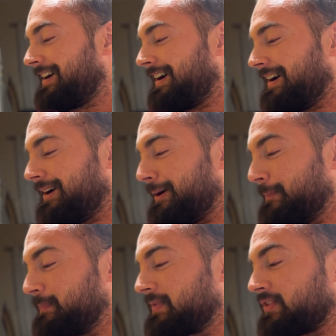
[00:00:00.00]

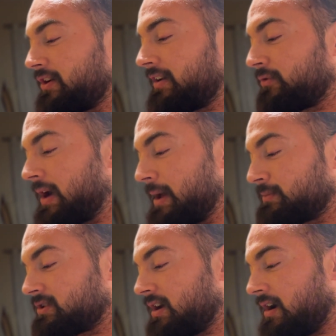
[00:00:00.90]
30
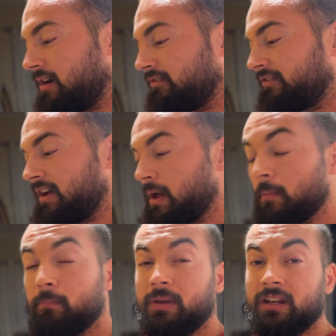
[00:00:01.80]
grams of
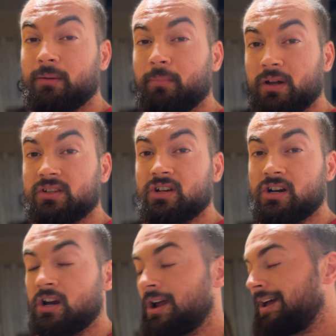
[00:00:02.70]
peanut butter
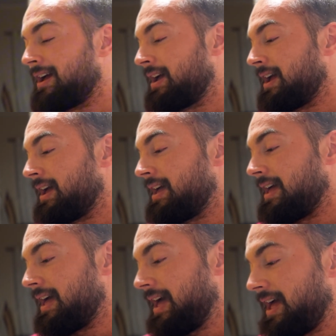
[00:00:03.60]

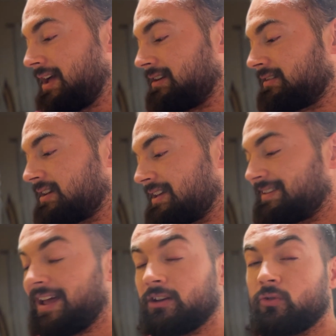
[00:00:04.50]
and
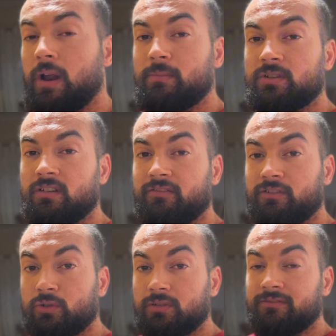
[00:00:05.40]
10 grams of
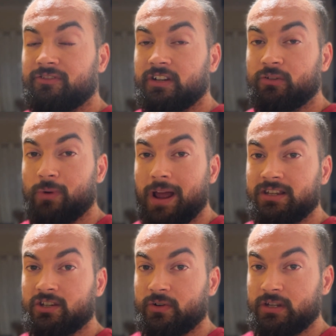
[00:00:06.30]
gluten-free
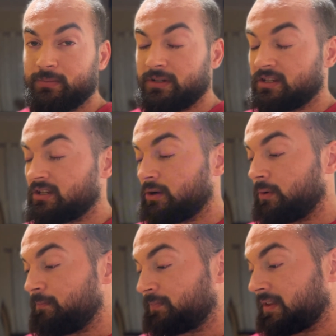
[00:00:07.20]
Rice Krispies. So
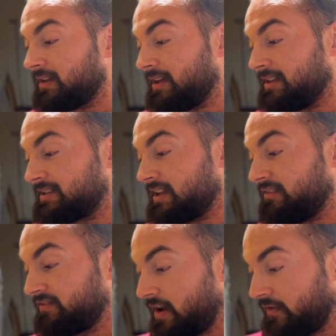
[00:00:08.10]
it's a
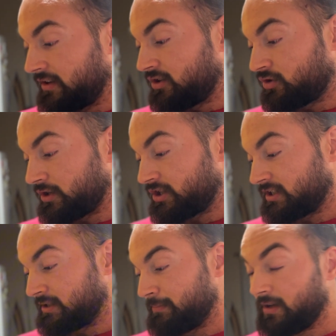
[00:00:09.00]
very
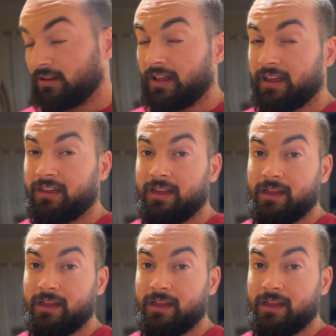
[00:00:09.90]
nutritious meal, like